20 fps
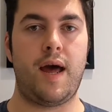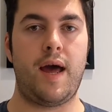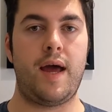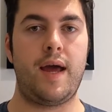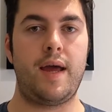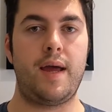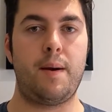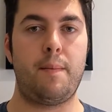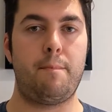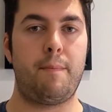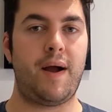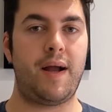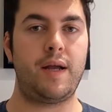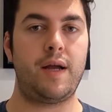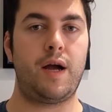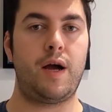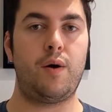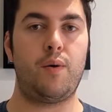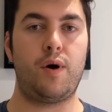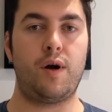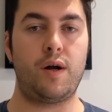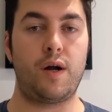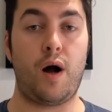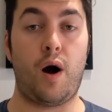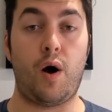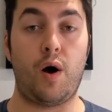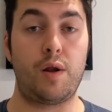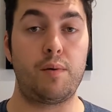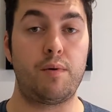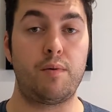a mango and
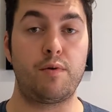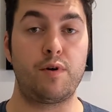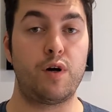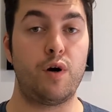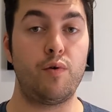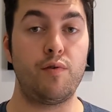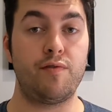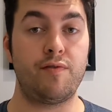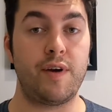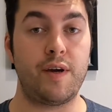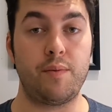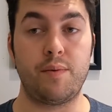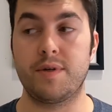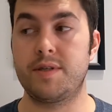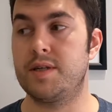cardamom kulfi,